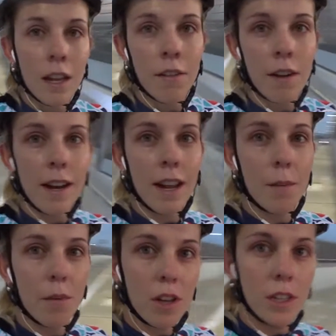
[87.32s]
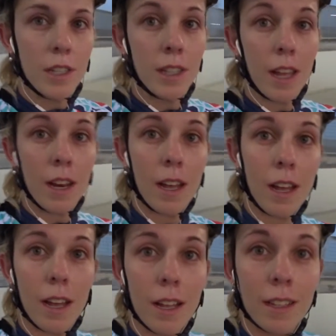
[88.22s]
ride down the bridge and then
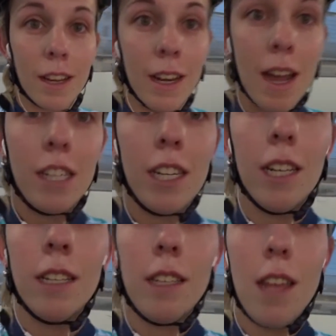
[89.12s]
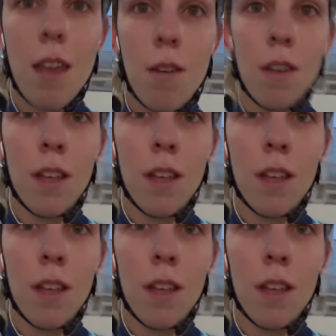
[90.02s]
uh, go to Nudgee. Yeah.